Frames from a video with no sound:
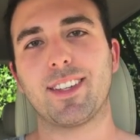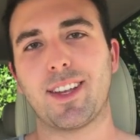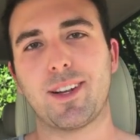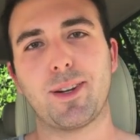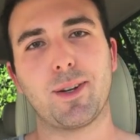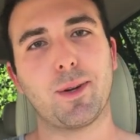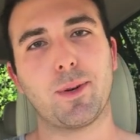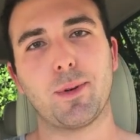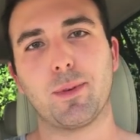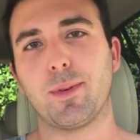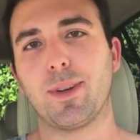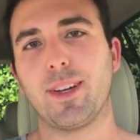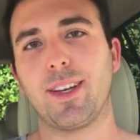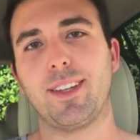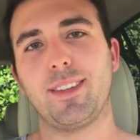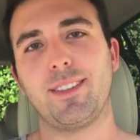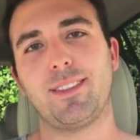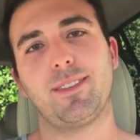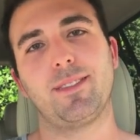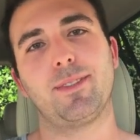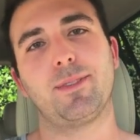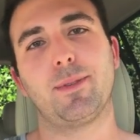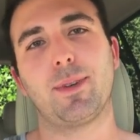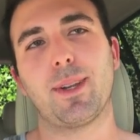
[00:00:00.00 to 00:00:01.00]
I don't know what
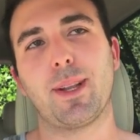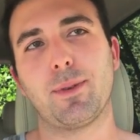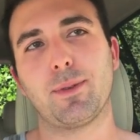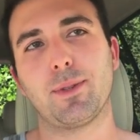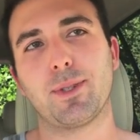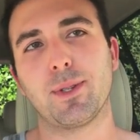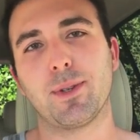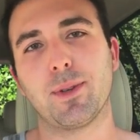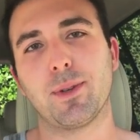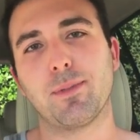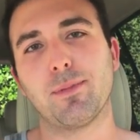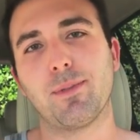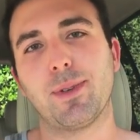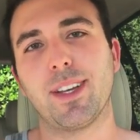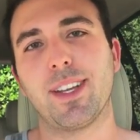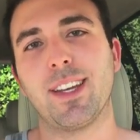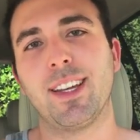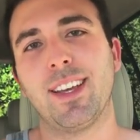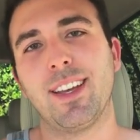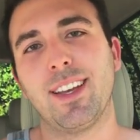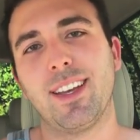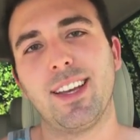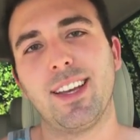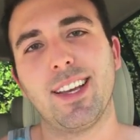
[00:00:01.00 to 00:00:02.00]
I was doing, but
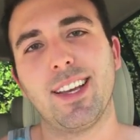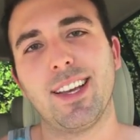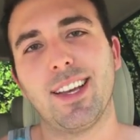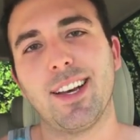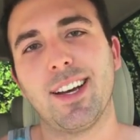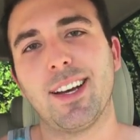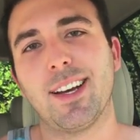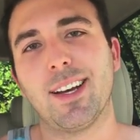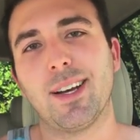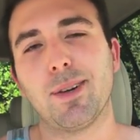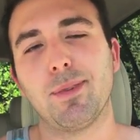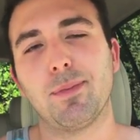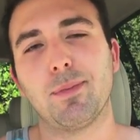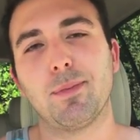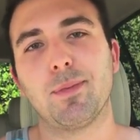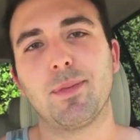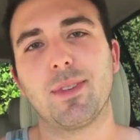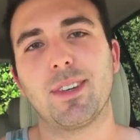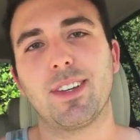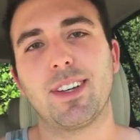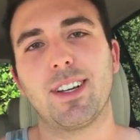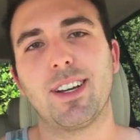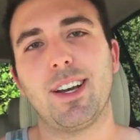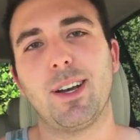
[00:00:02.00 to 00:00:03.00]
I
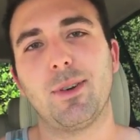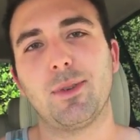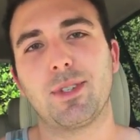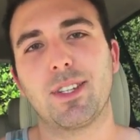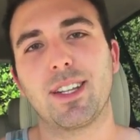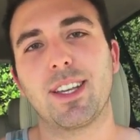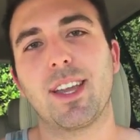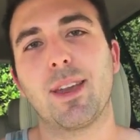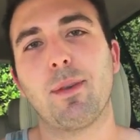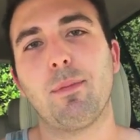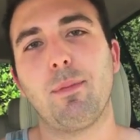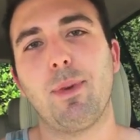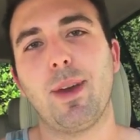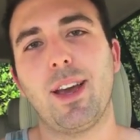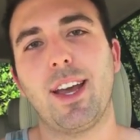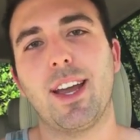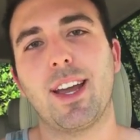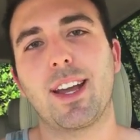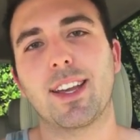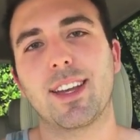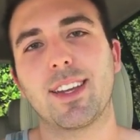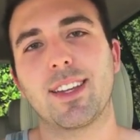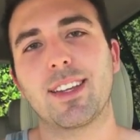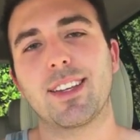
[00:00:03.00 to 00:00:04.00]
was thinking
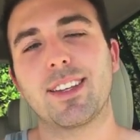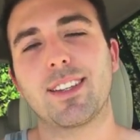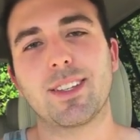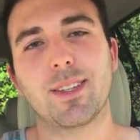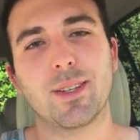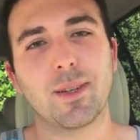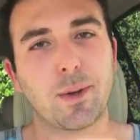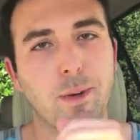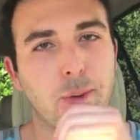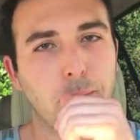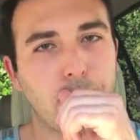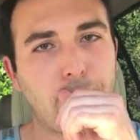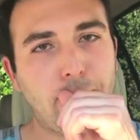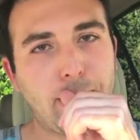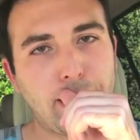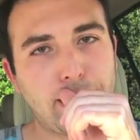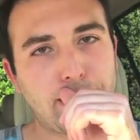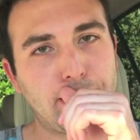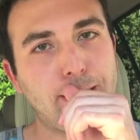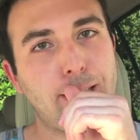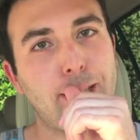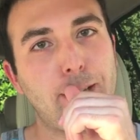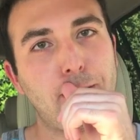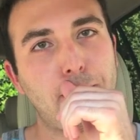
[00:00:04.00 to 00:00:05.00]
back to my
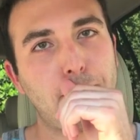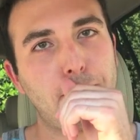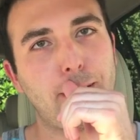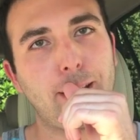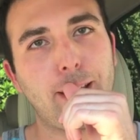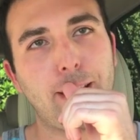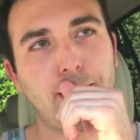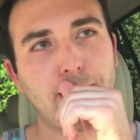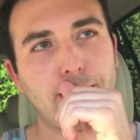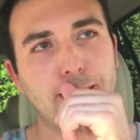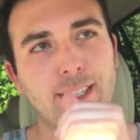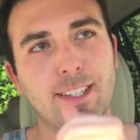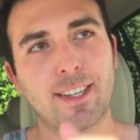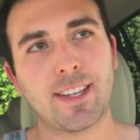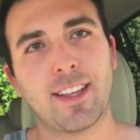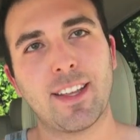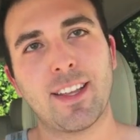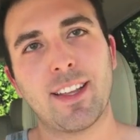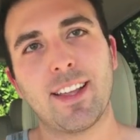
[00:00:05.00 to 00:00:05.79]
Tinder days.